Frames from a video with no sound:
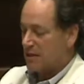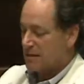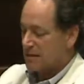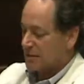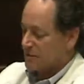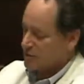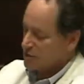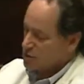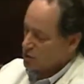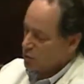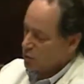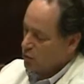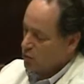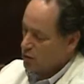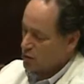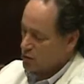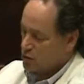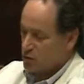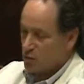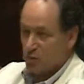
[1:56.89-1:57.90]
Now this
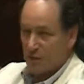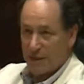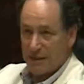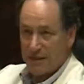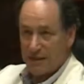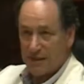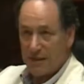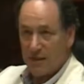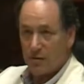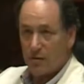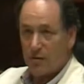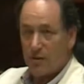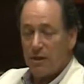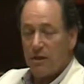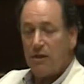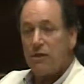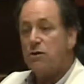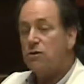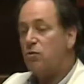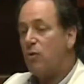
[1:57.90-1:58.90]
horseshoe right here
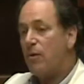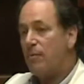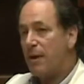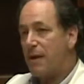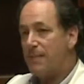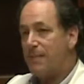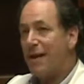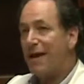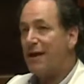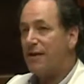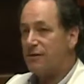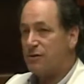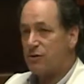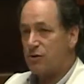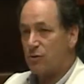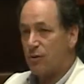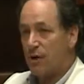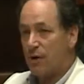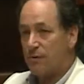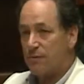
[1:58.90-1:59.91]
is what my
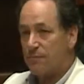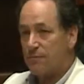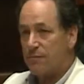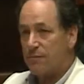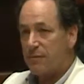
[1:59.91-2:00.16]
patents are on.